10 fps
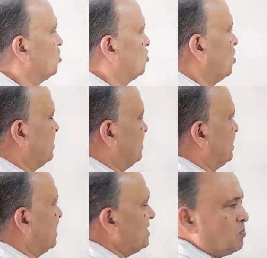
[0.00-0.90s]
So
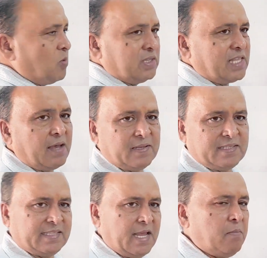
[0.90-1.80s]
since both have a
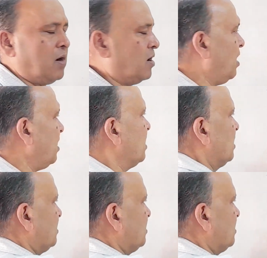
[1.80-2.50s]
same order,